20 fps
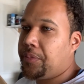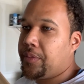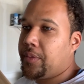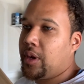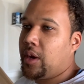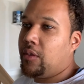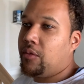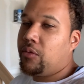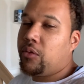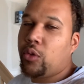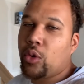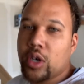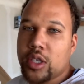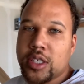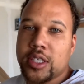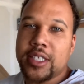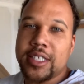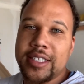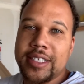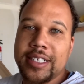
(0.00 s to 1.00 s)

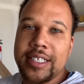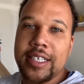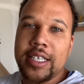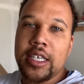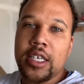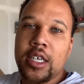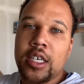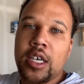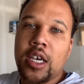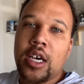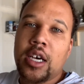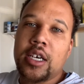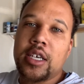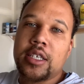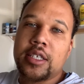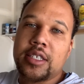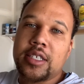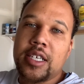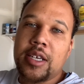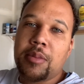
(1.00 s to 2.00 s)
unfortunately, a
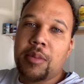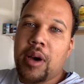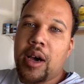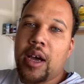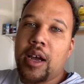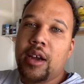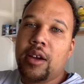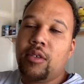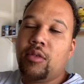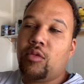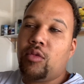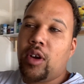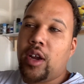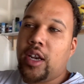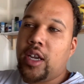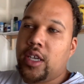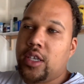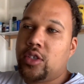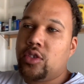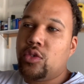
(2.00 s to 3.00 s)
semi ran
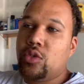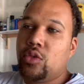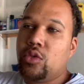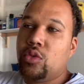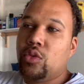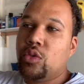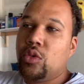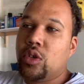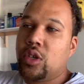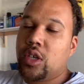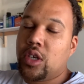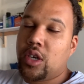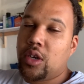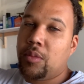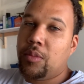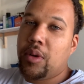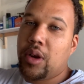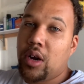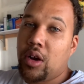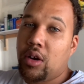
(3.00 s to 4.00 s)
into the
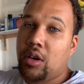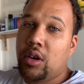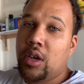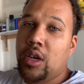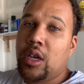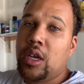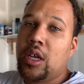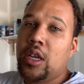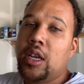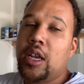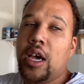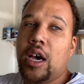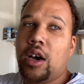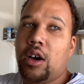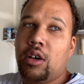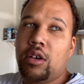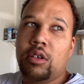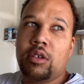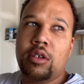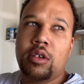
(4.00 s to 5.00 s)
Camaro.
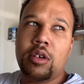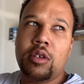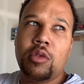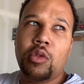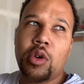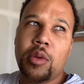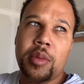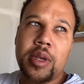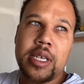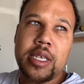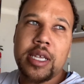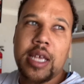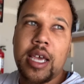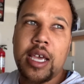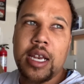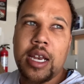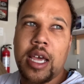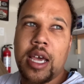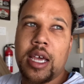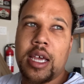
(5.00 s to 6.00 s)
Now, with me
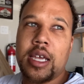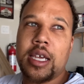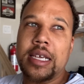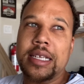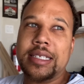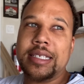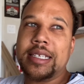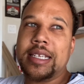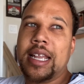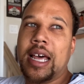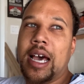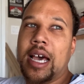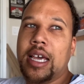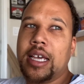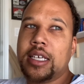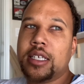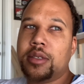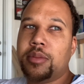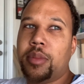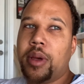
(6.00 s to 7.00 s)
saying that, it's not
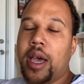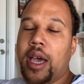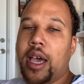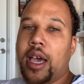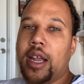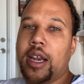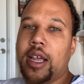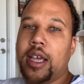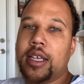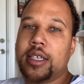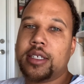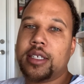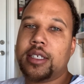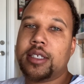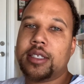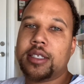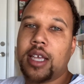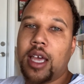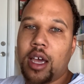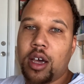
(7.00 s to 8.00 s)
as bad as it
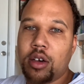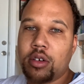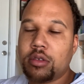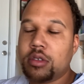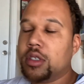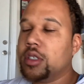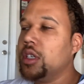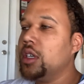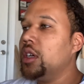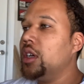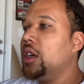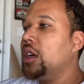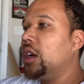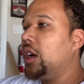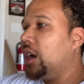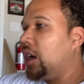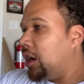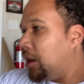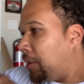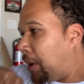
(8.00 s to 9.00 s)
sounds.
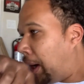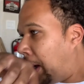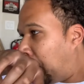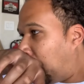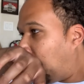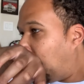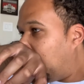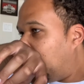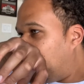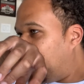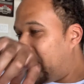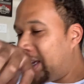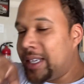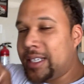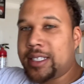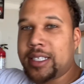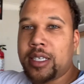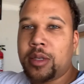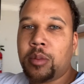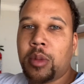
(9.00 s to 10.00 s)
I don't want to make it
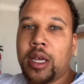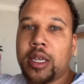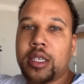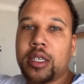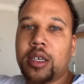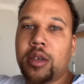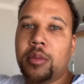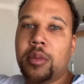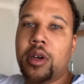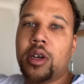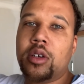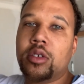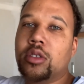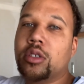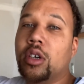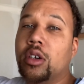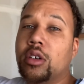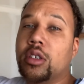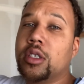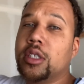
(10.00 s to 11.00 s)
seem like the Camaro is
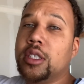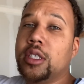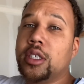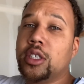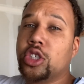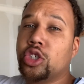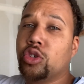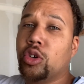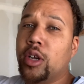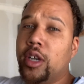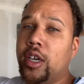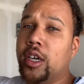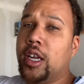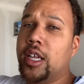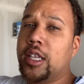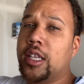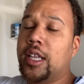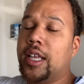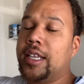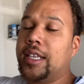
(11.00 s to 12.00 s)
totally destroyed or
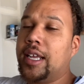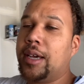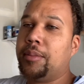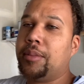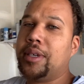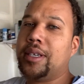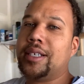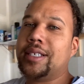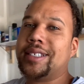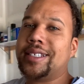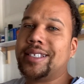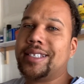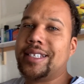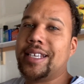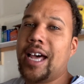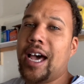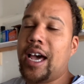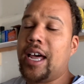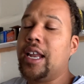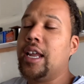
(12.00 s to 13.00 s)
nothing like that, because it's
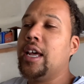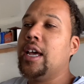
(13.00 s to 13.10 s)
not.